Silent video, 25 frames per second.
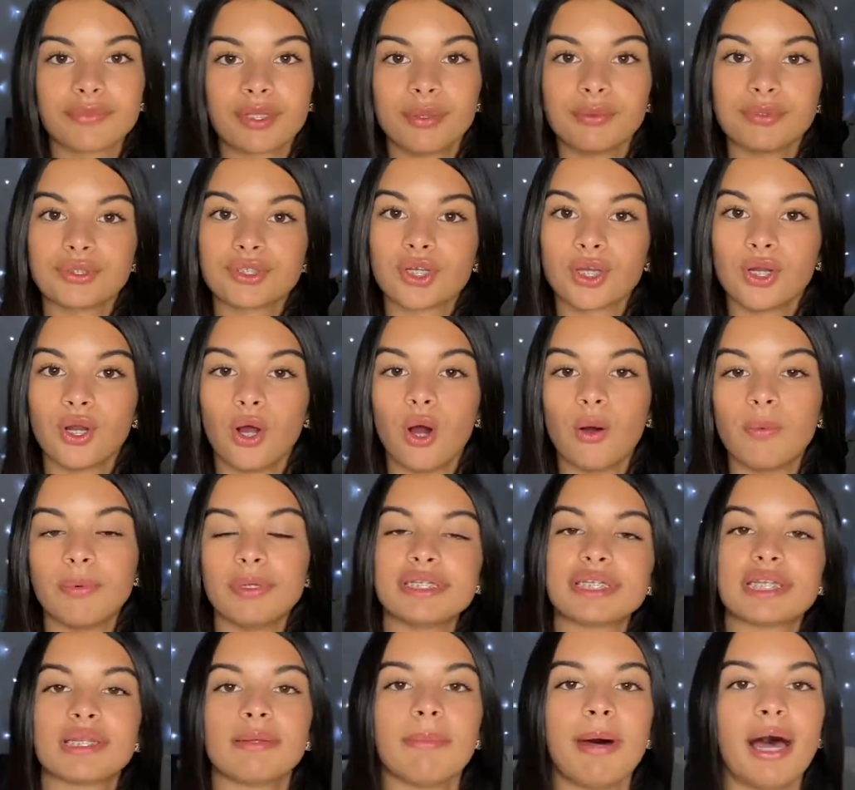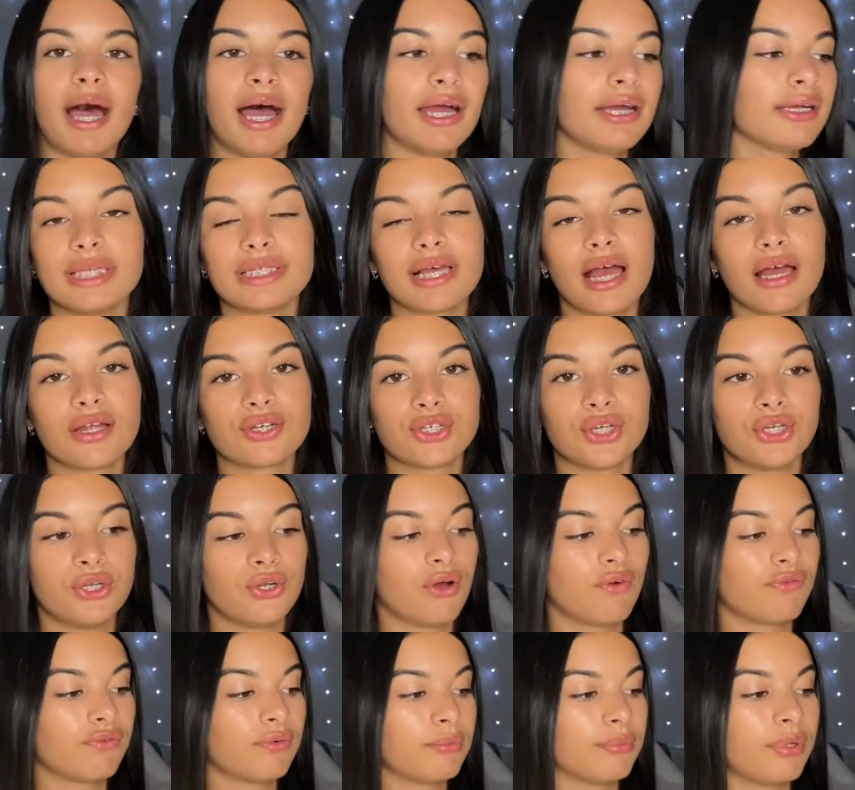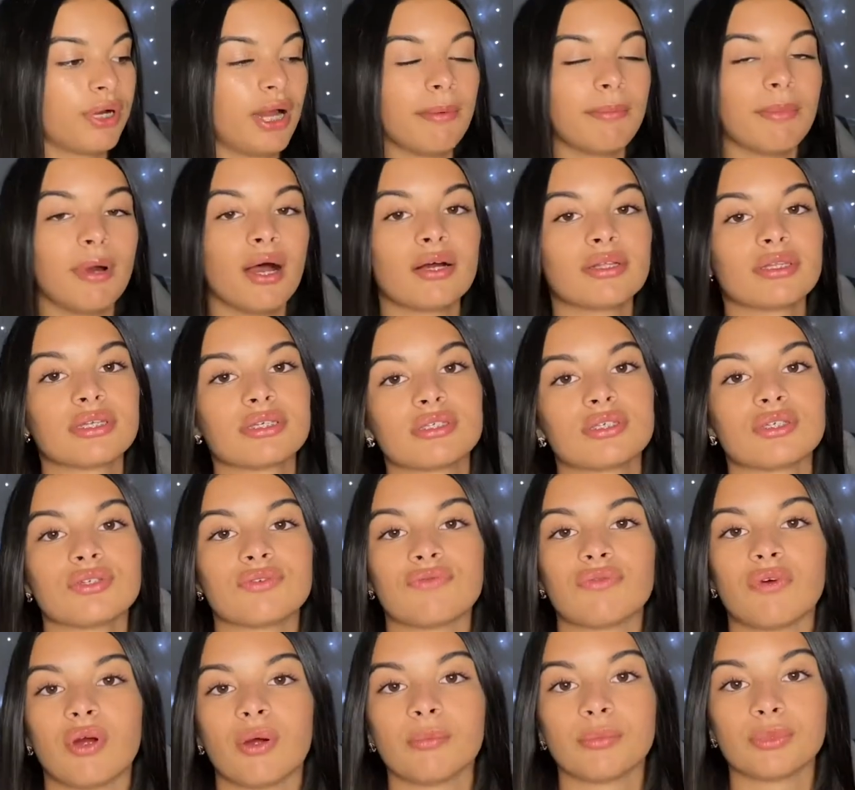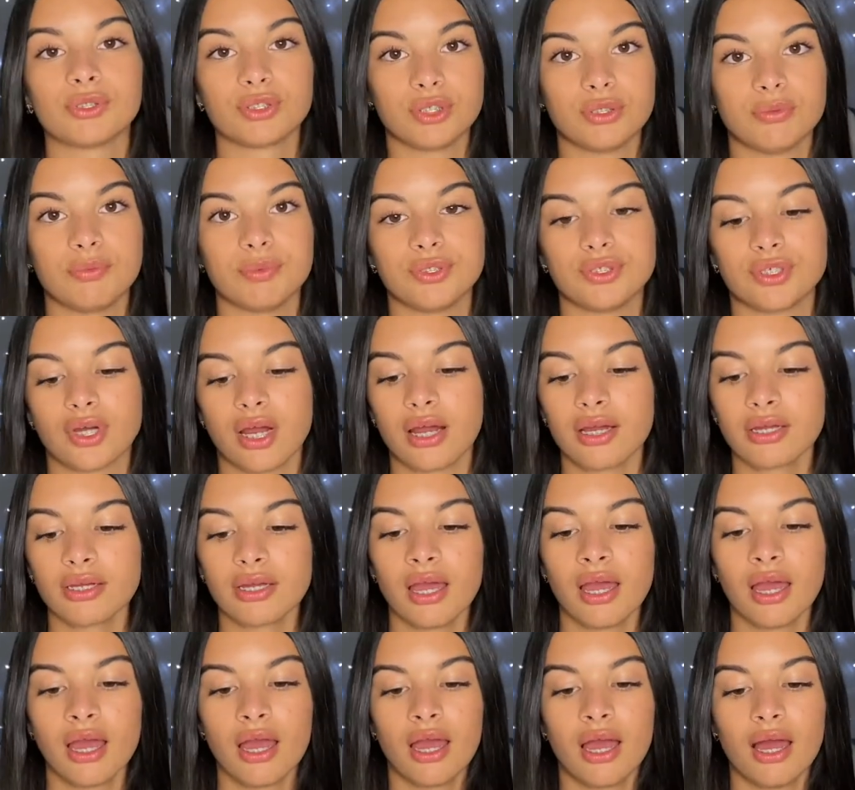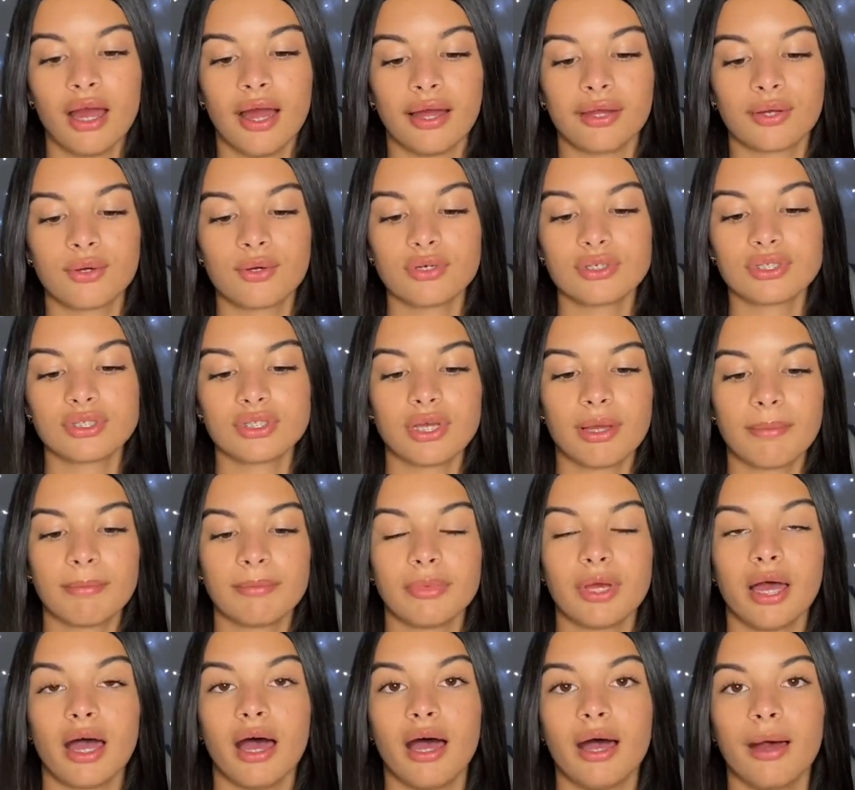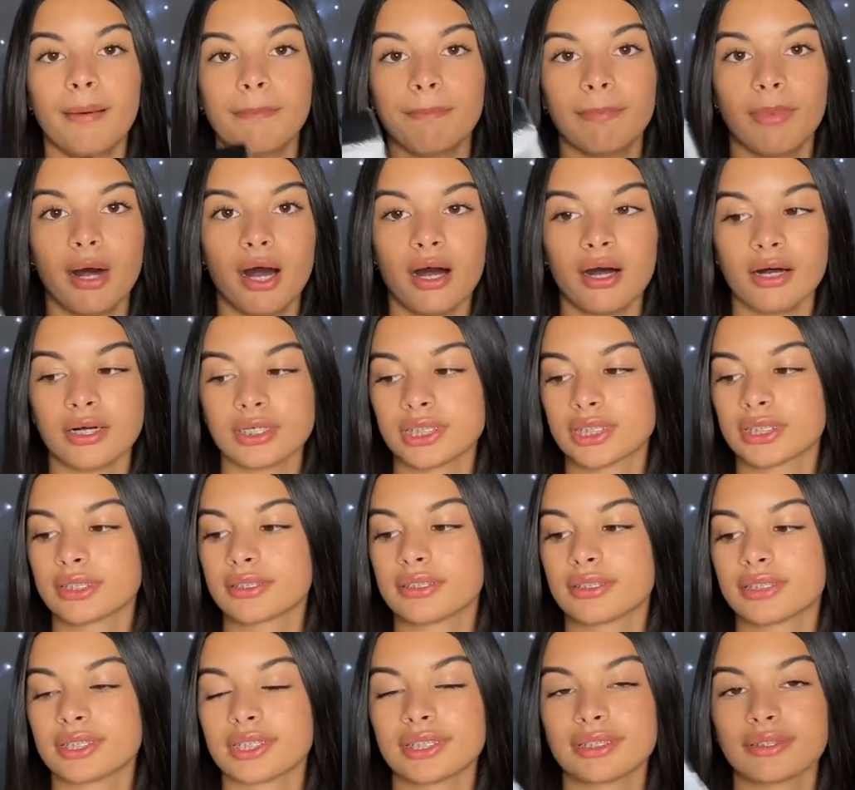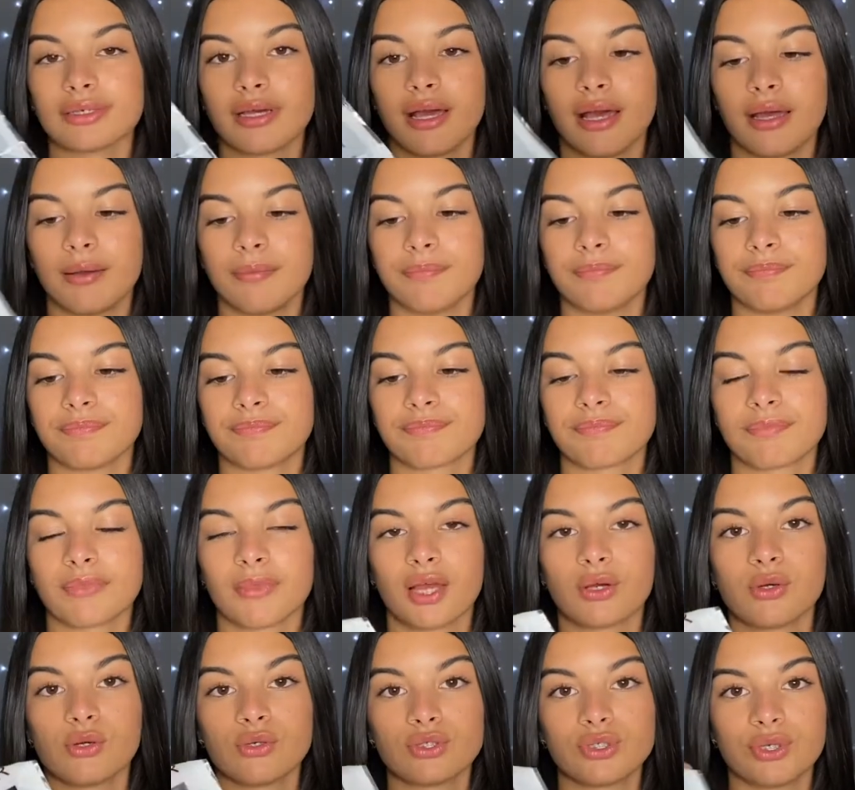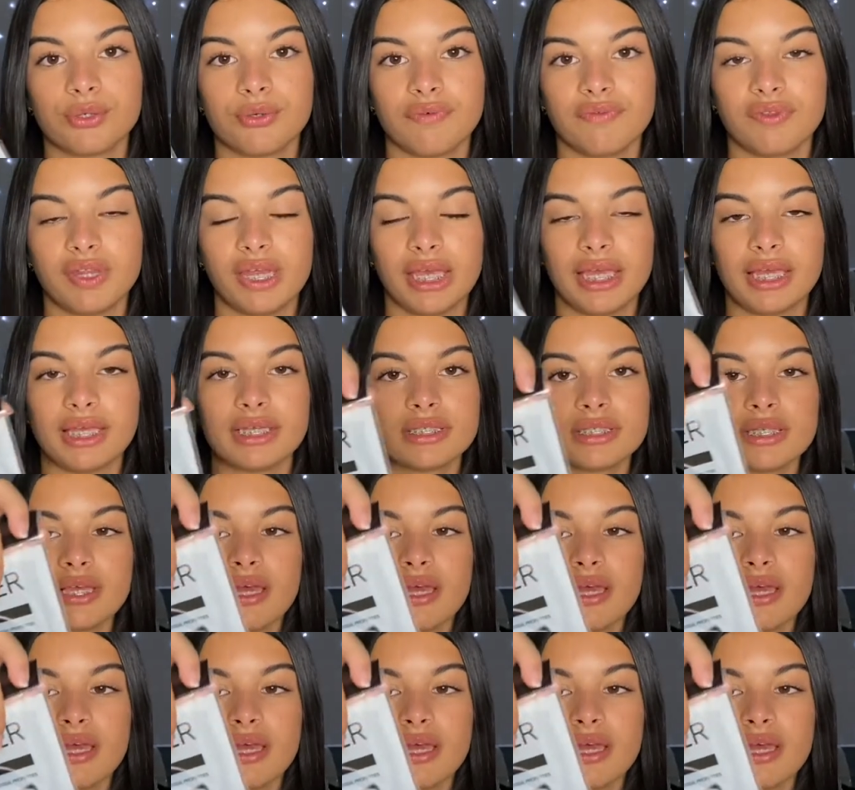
just going to hop into the bag. Actually, not from Primark. This is from Superdrug. I got some masks. I got two of these